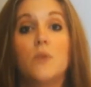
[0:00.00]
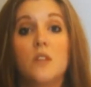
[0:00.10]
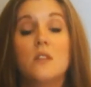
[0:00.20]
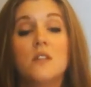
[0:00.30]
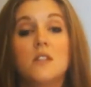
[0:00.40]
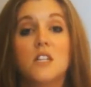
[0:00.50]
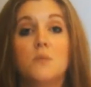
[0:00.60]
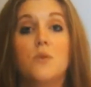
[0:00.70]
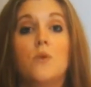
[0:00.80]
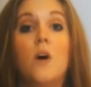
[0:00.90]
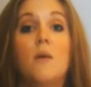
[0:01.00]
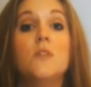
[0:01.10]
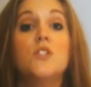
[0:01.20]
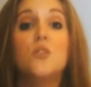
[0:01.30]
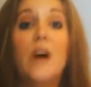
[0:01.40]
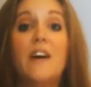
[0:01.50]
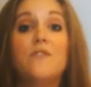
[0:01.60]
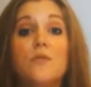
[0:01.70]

within the assessment requirements, you have